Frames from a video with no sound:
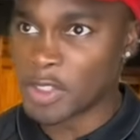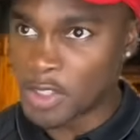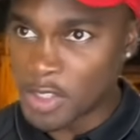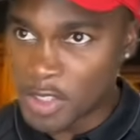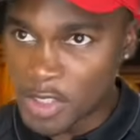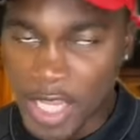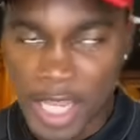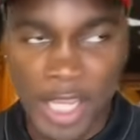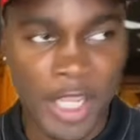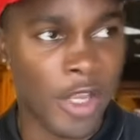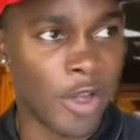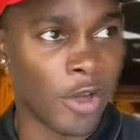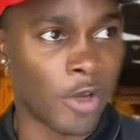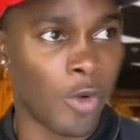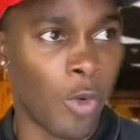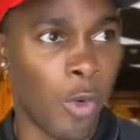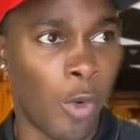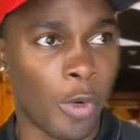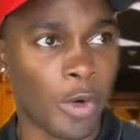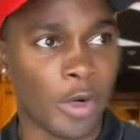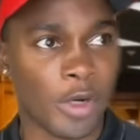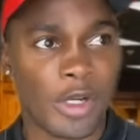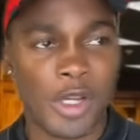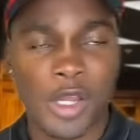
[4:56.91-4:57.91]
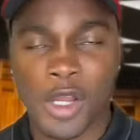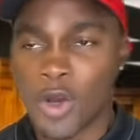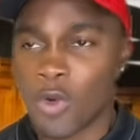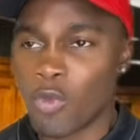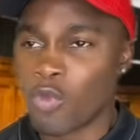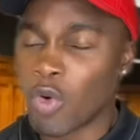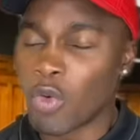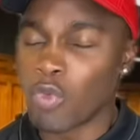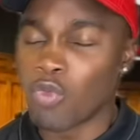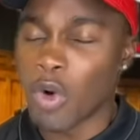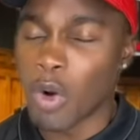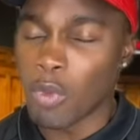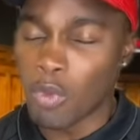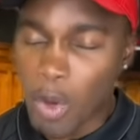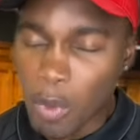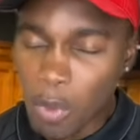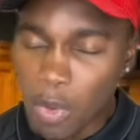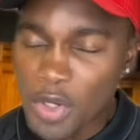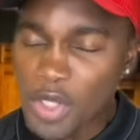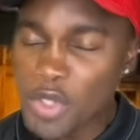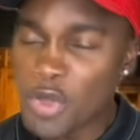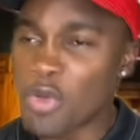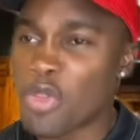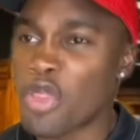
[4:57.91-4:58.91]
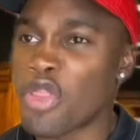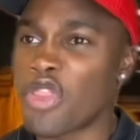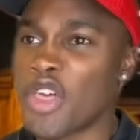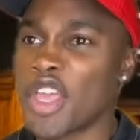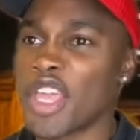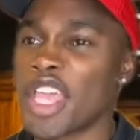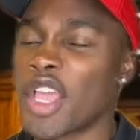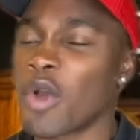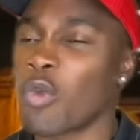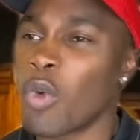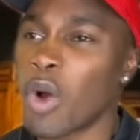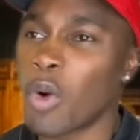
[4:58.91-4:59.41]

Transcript: second quarter, what were you thinking?